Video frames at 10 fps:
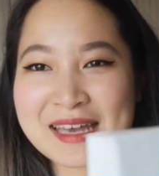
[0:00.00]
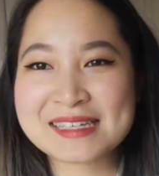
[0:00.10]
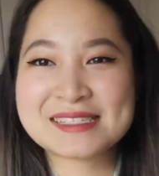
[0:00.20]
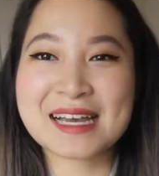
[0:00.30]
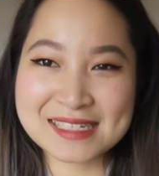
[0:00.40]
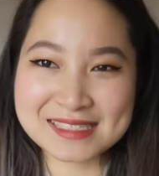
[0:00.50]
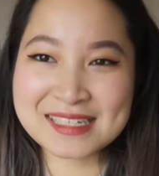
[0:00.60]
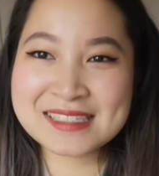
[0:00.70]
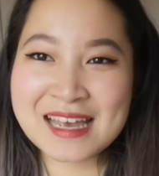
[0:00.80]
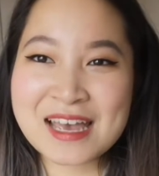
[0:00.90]

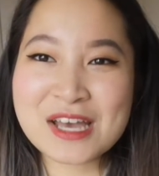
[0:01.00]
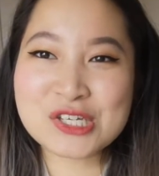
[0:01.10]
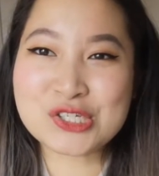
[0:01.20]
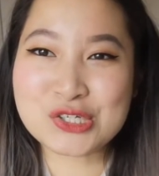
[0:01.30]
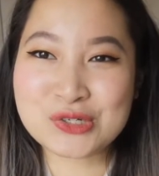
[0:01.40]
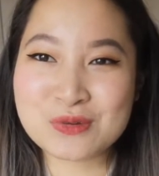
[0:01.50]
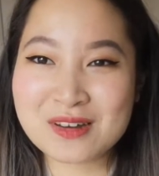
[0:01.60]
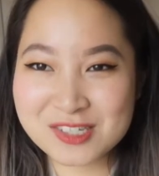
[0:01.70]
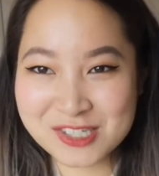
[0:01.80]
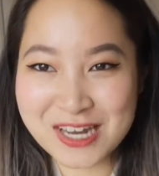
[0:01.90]
excited to
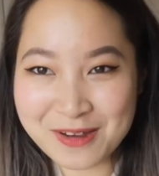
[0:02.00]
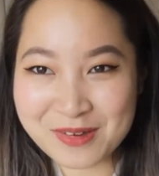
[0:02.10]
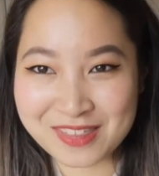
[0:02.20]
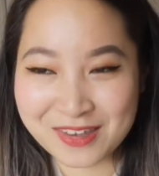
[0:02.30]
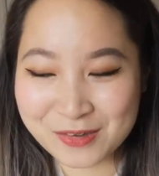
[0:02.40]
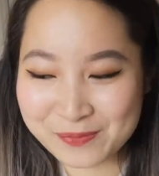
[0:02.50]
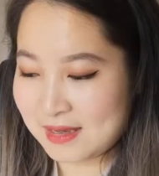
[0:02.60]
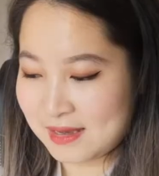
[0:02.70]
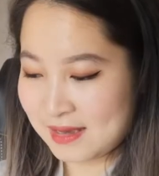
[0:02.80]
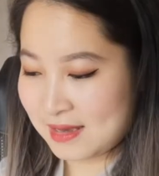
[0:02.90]
share with you.
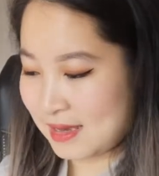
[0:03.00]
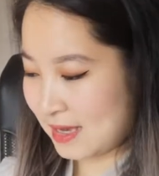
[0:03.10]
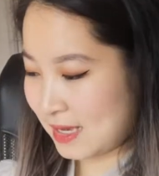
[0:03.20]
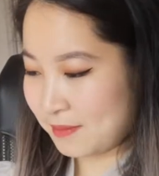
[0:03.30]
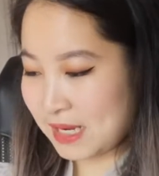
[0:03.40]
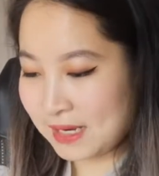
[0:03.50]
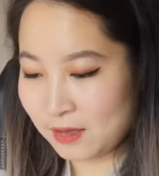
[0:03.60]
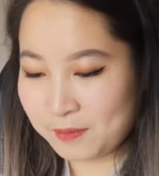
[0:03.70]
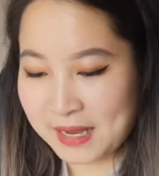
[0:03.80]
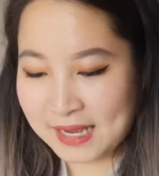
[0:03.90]
In my
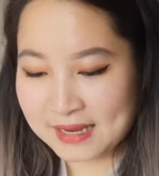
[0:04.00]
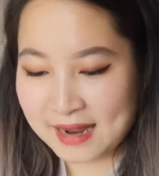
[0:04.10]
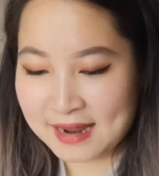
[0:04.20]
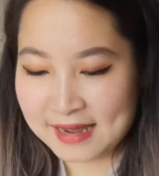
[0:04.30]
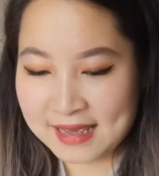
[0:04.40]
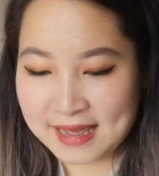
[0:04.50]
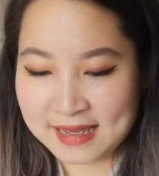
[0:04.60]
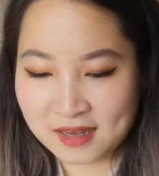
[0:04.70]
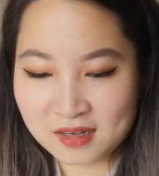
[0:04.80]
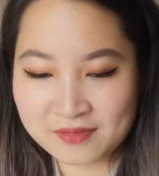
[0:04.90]
little bag, I
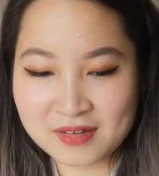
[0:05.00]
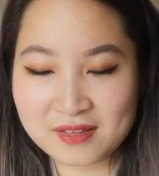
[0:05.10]
have